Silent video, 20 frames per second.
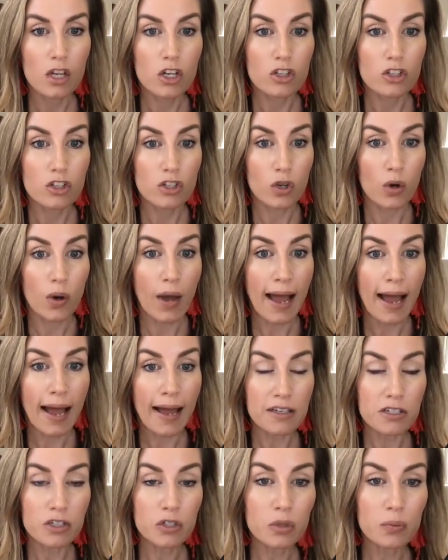So
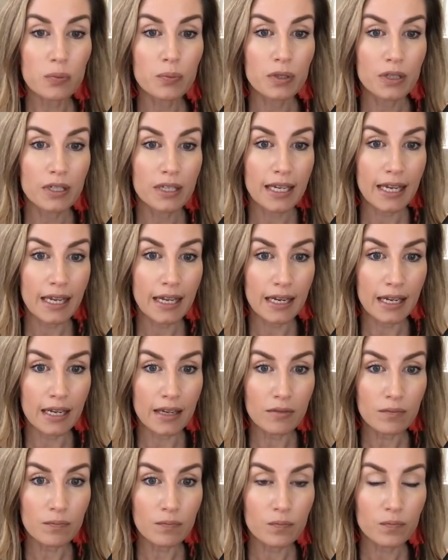as you're
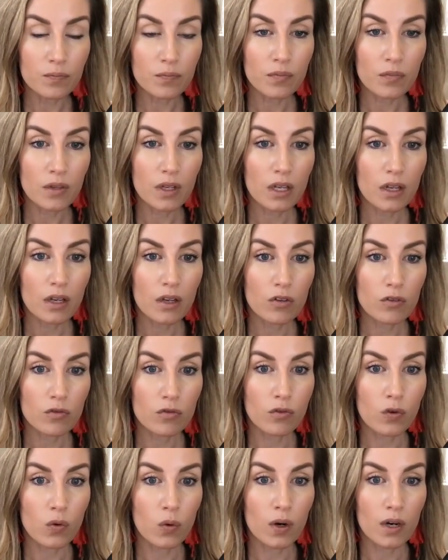planning
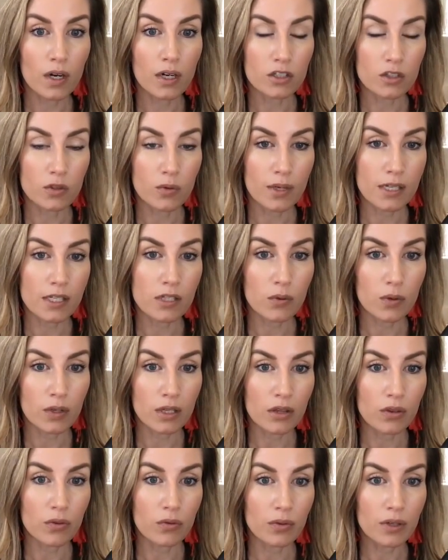for
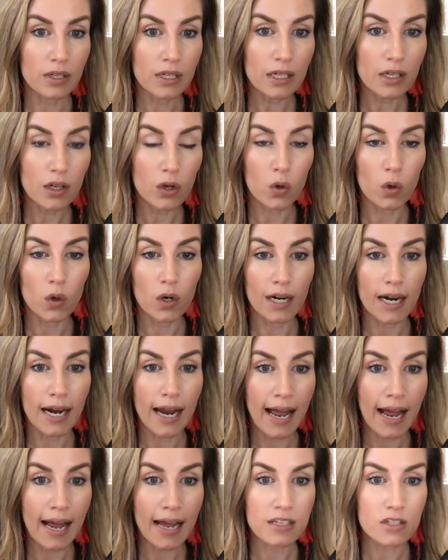2023, or
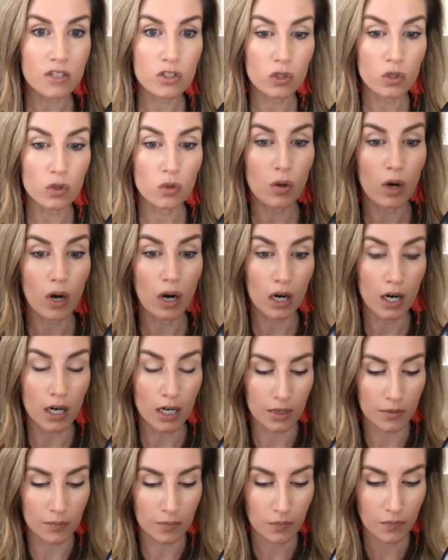as you
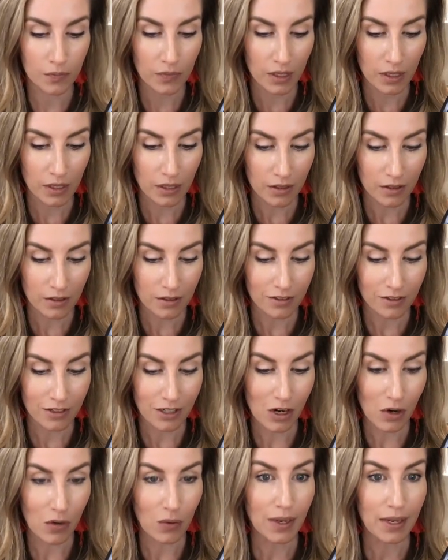are,
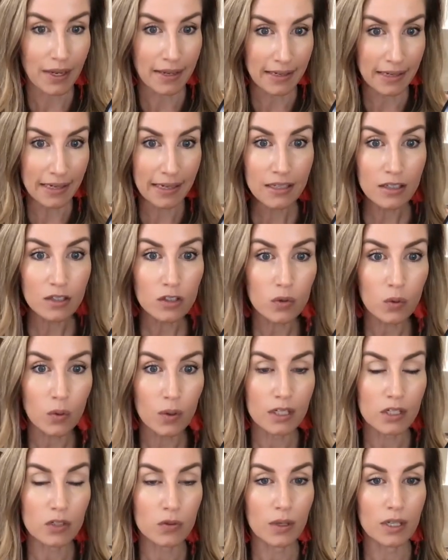in
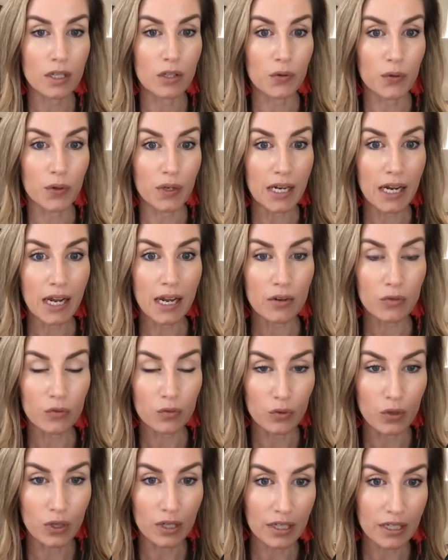2023
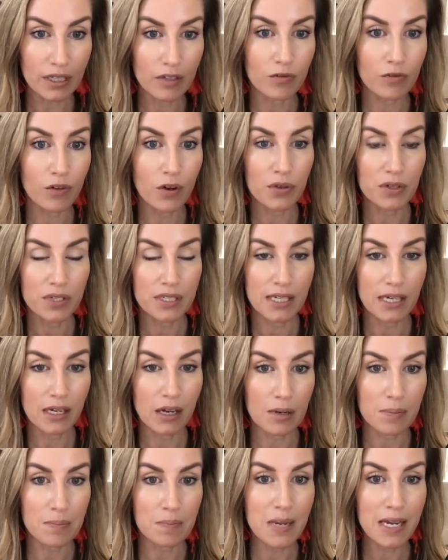and really focusing
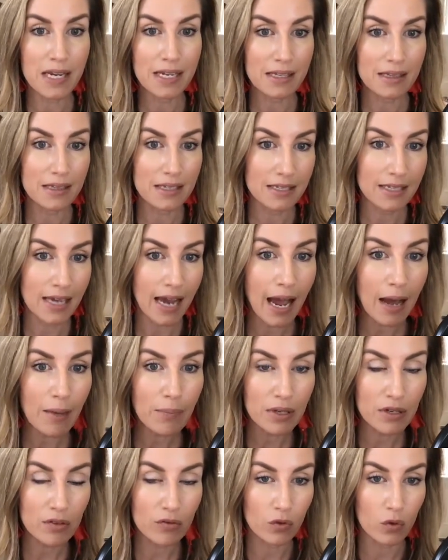on making this
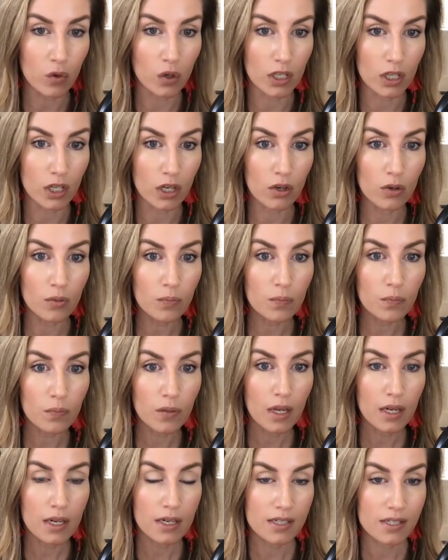happen for you,
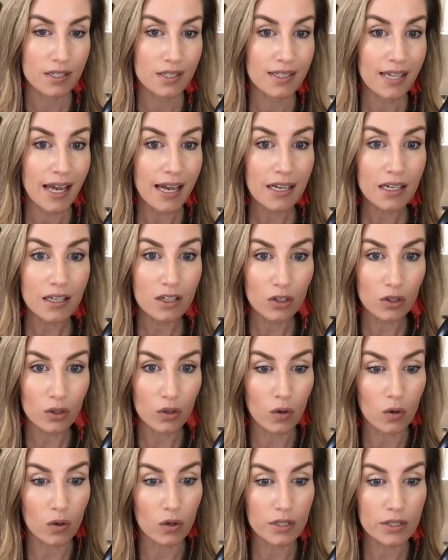setting your
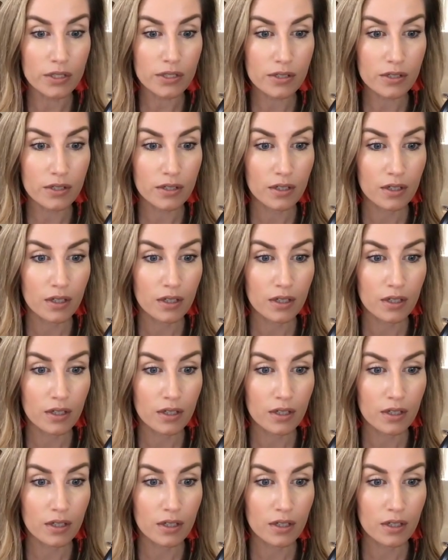goals,